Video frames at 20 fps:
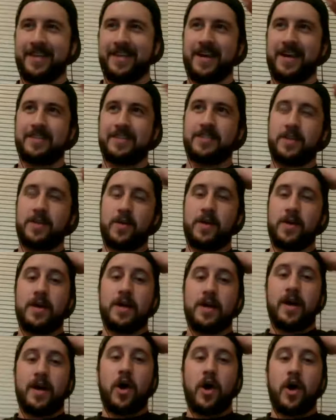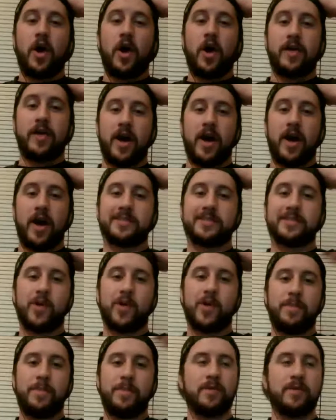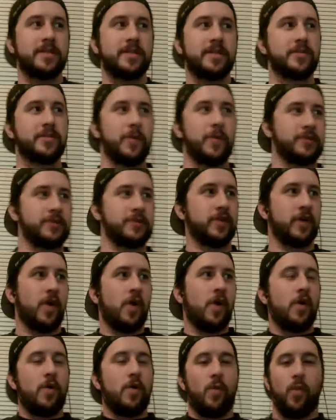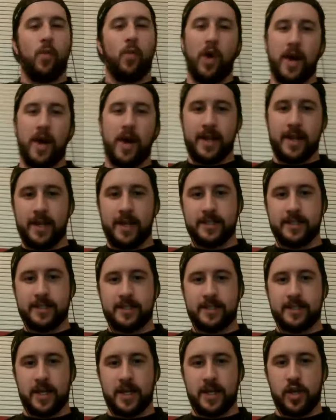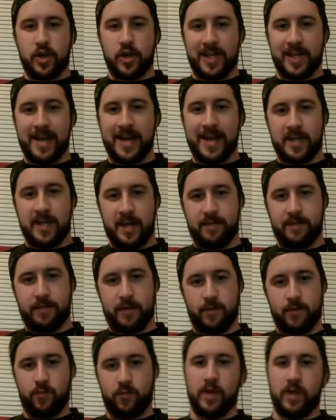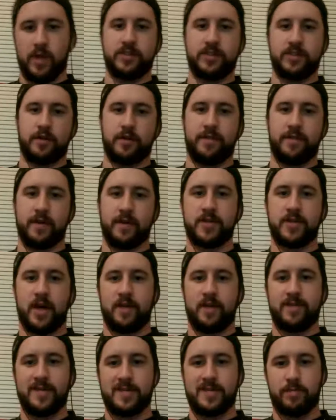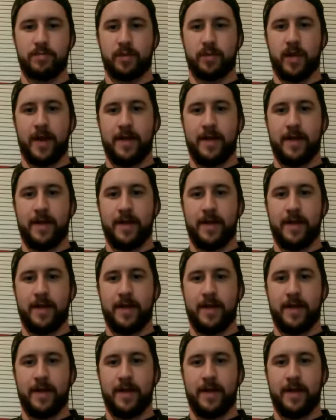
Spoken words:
Yeah. So I'll pose this question: What is your Lane Kiffin? What's your first offensive play?